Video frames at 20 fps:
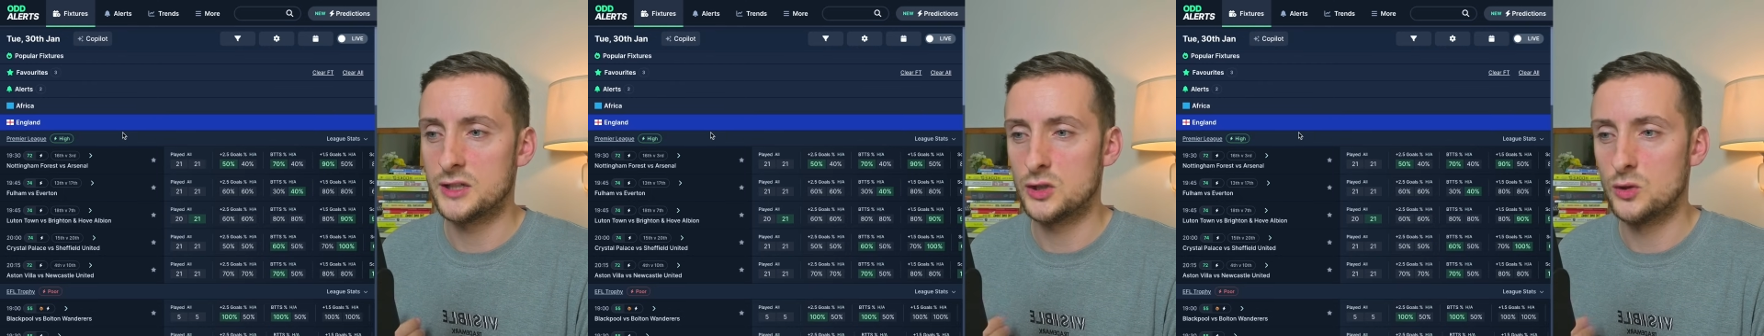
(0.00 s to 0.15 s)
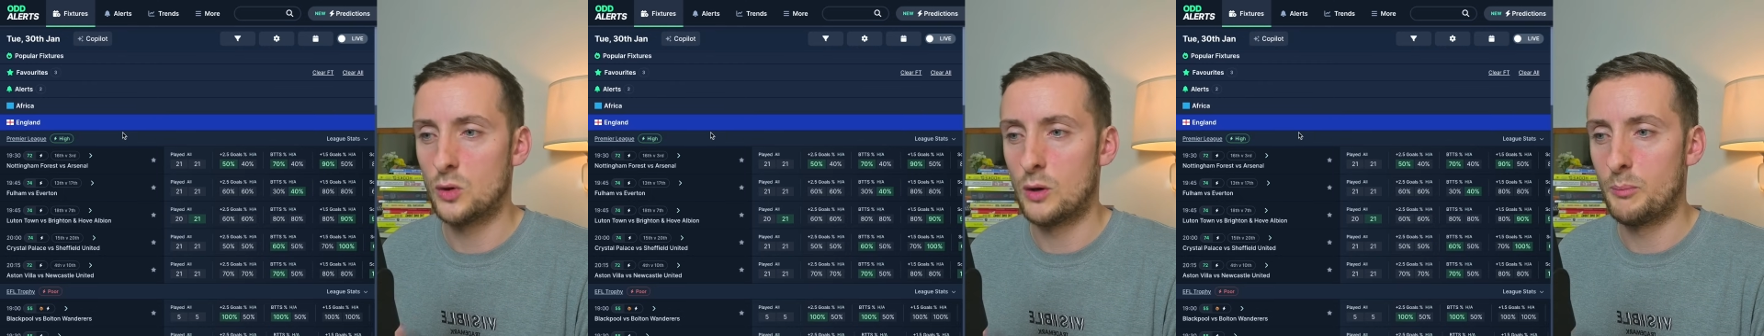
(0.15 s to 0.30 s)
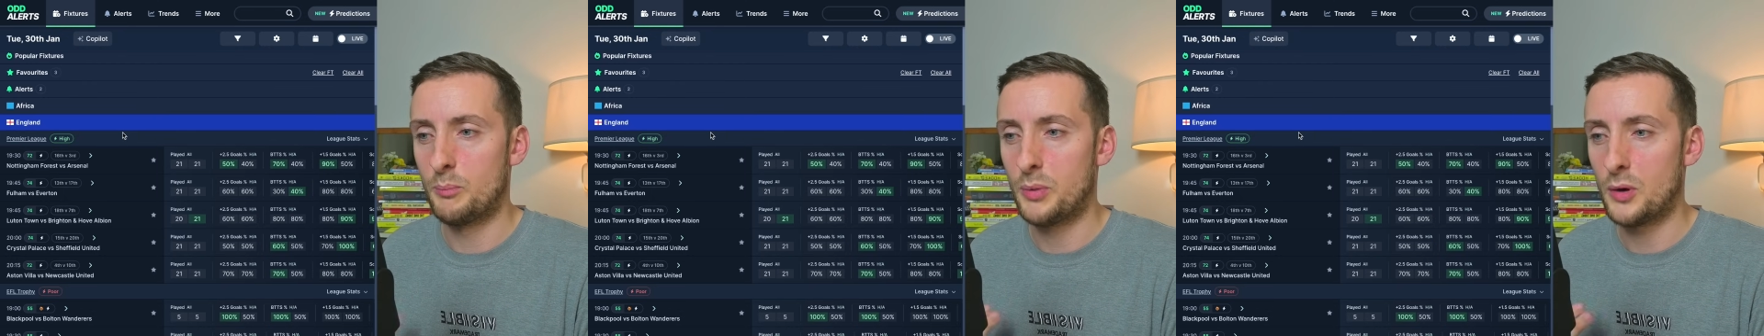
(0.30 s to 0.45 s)
who
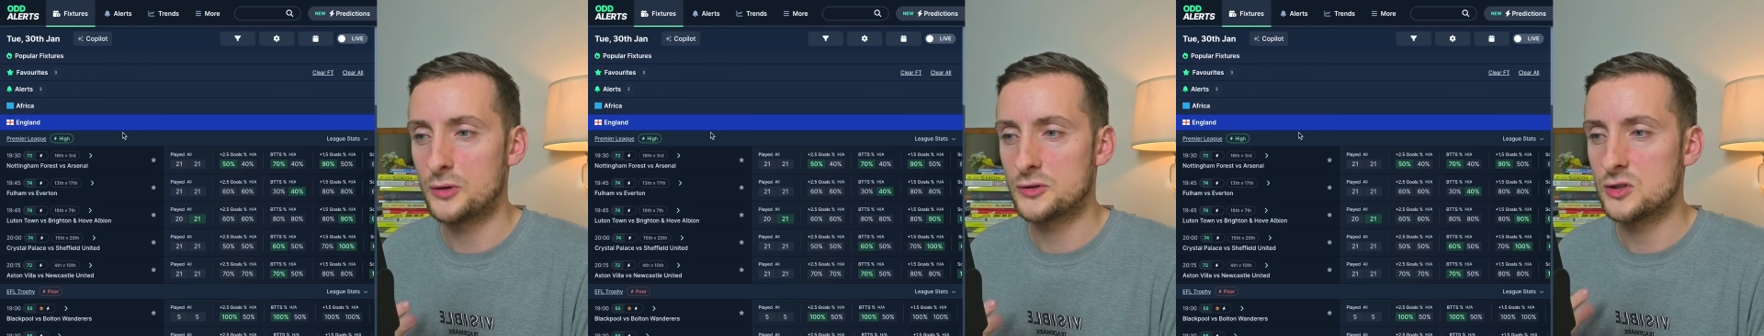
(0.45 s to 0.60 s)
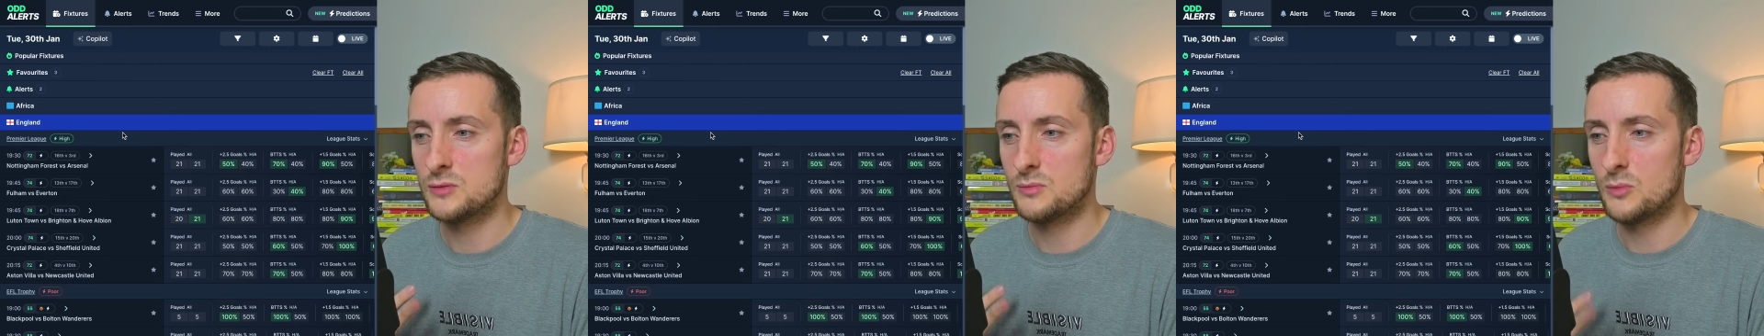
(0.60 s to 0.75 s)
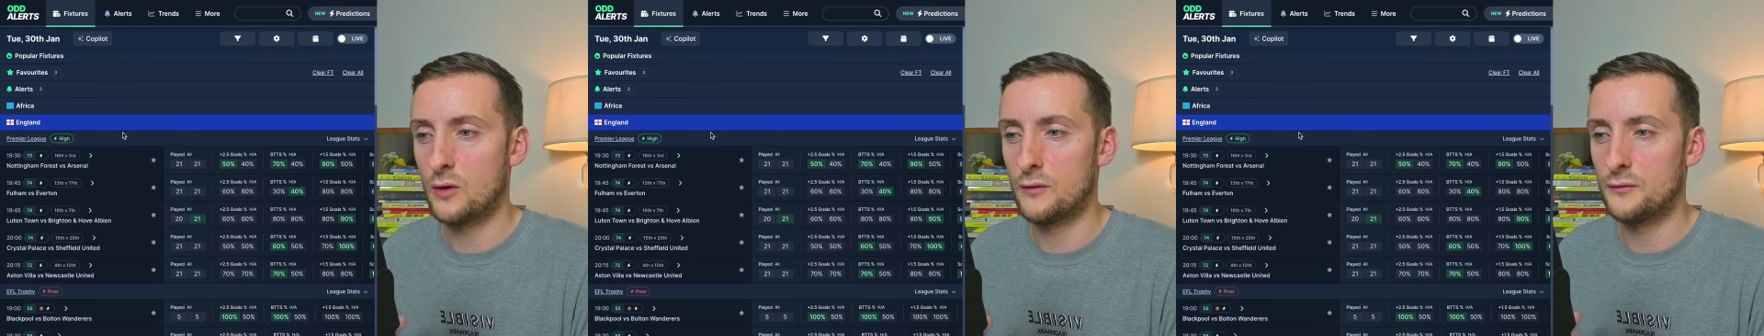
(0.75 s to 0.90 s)
are
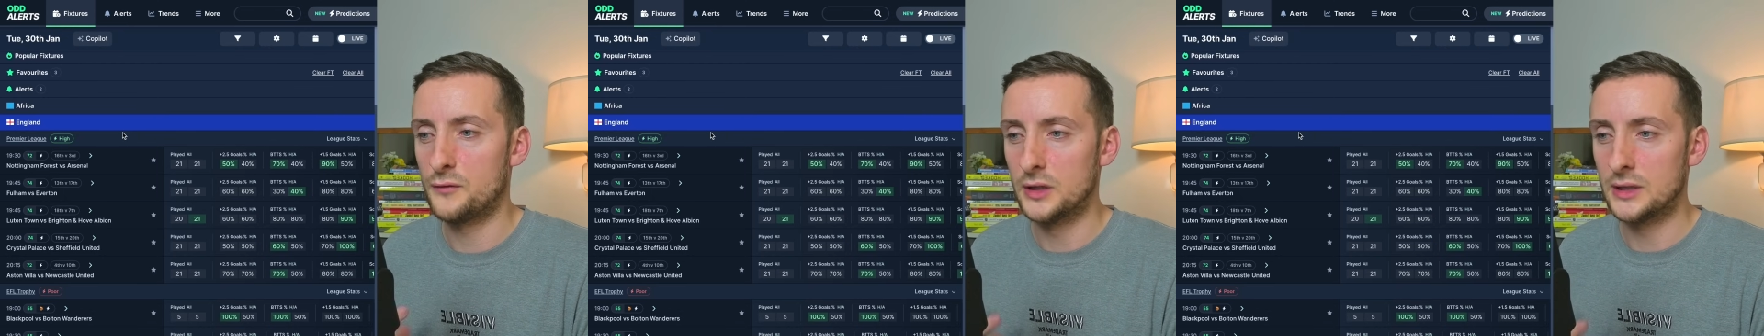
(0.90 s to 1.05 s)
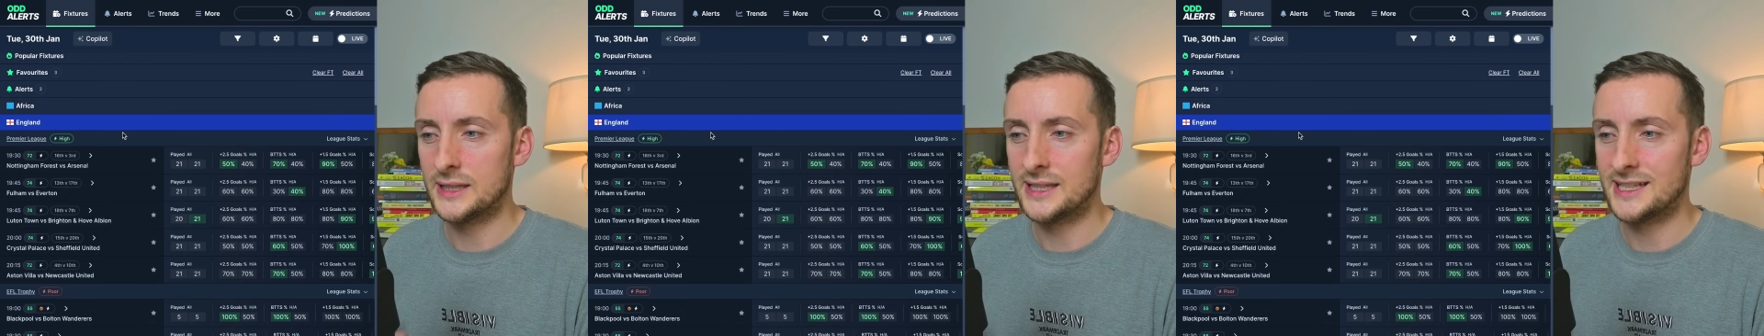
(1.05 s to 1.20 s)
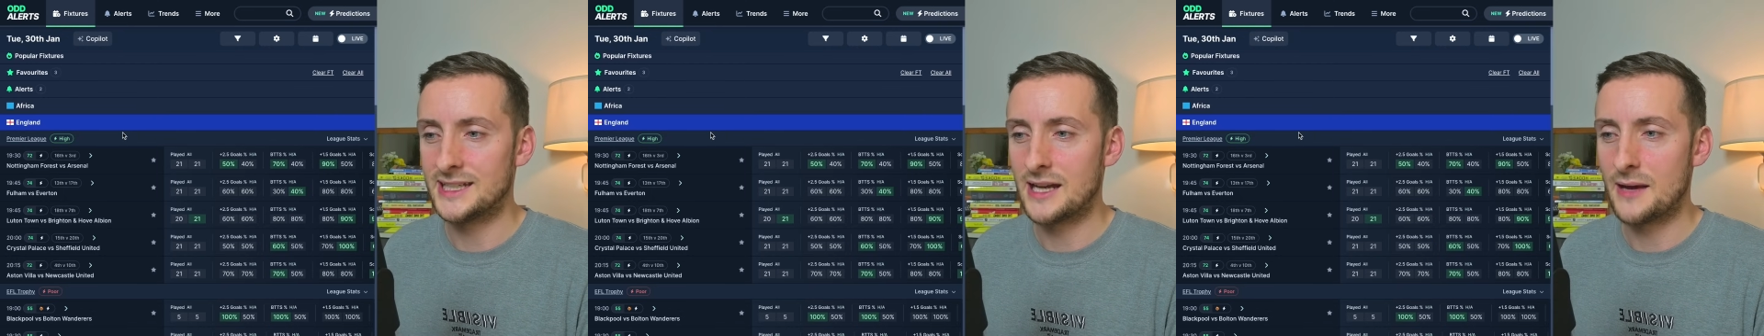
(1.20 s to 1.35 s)
bottom of the league.